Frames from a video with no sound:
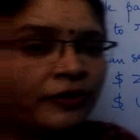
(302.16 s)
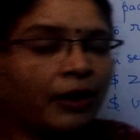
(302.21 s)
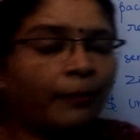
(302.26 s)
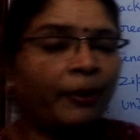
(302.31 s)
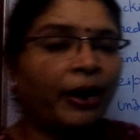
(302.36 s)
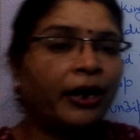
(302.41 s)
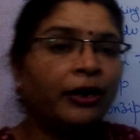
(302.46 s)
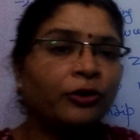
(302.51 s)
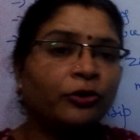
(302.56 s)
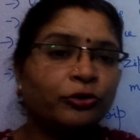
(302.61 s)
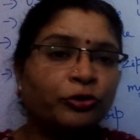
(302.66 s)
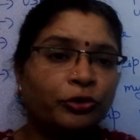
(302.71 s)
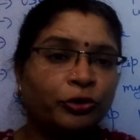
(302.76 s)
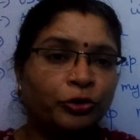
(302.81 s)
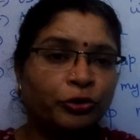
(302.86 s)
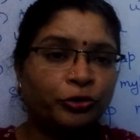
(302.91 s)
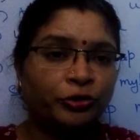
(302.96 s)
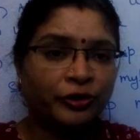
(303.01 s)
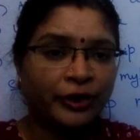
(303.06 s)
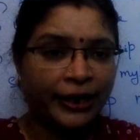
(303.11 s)
command is
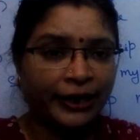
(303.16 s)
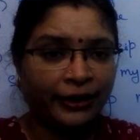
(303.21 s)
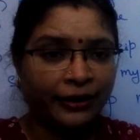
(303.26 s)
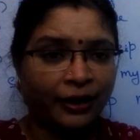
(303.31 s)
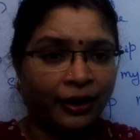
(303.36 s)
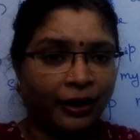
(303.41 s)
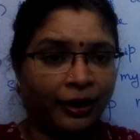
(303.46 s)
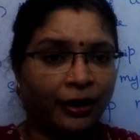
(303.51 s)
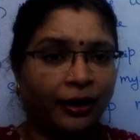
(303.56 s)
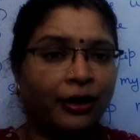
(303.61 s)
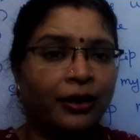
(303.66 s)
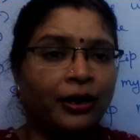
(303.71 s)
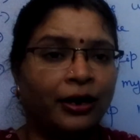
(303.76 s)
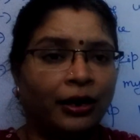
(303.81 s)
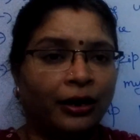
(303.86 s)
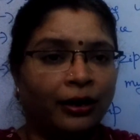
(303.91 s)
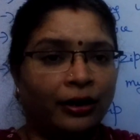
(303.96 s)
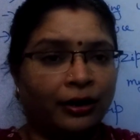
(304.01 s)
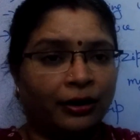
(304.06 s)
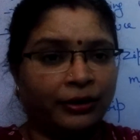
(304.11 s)
used to send the
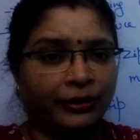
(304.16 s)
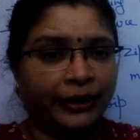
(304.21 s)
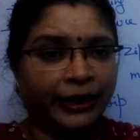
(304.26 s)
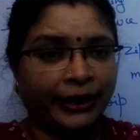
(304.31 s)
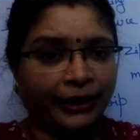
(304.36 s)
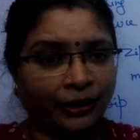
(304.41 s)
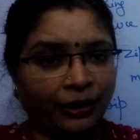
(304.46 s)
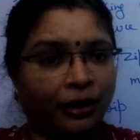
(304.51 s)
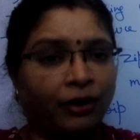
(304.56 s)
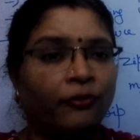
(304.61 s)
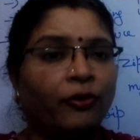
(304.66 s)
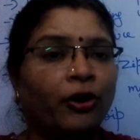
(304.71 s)
data